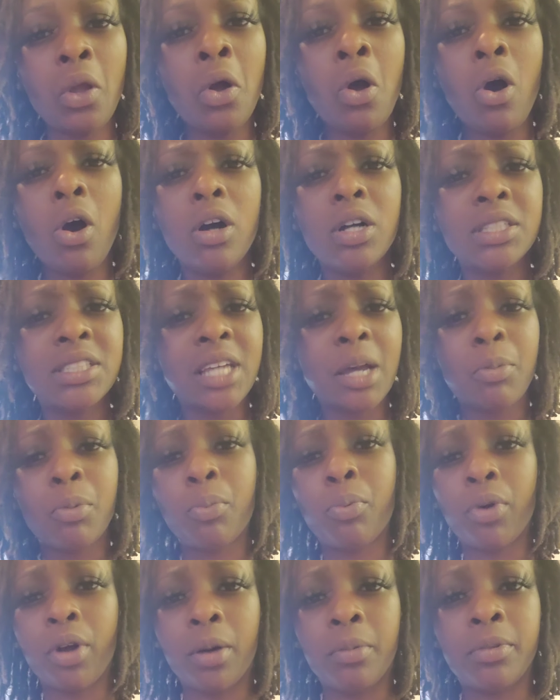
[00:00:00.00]
All type
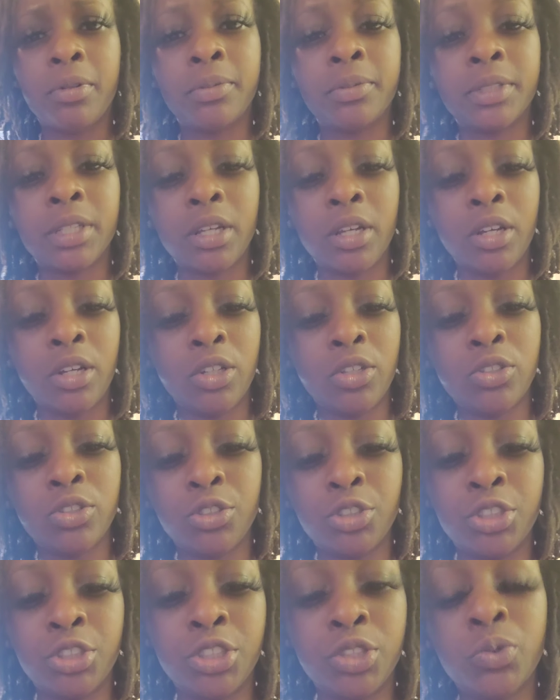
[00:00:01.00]
of problems. So
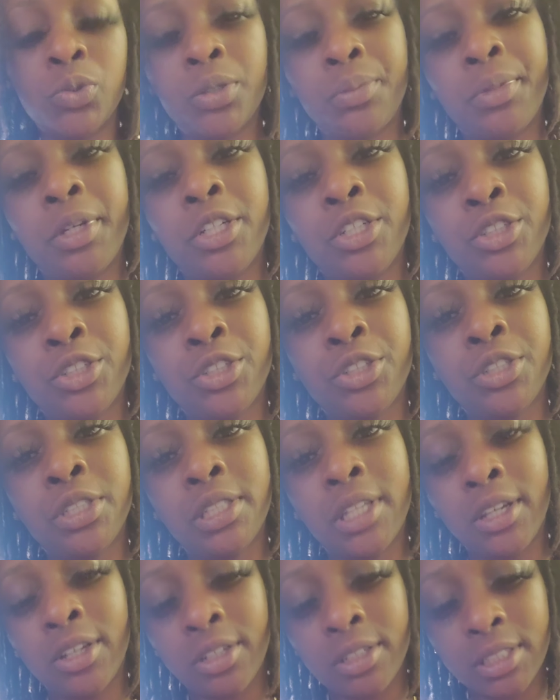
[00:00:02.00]
you just want to make sure you
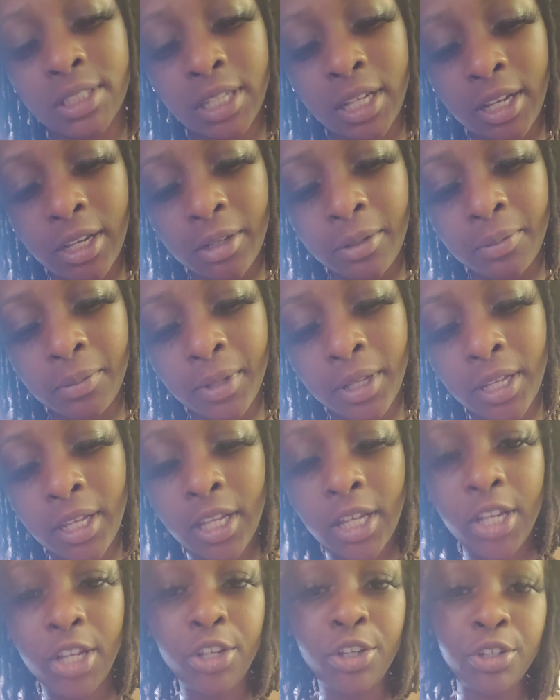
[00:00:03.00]
take your time
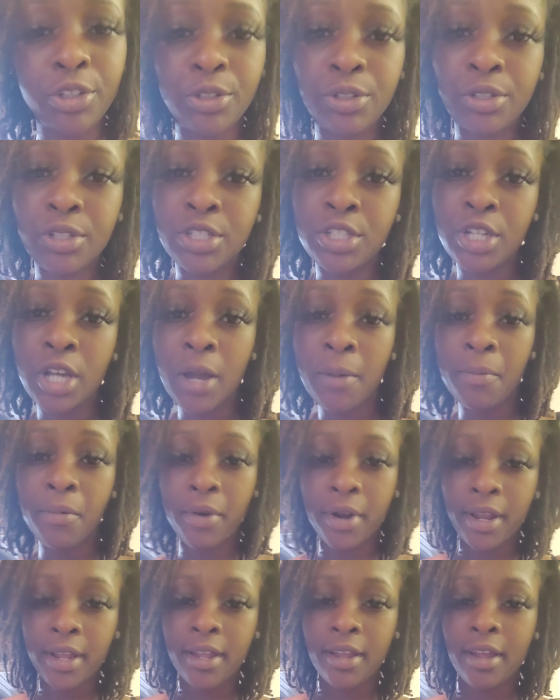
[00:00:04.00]
and you do the job
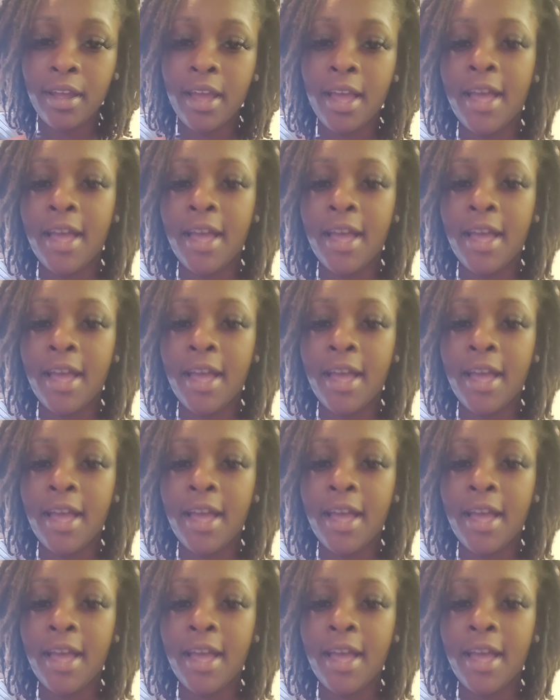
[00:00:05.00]
right.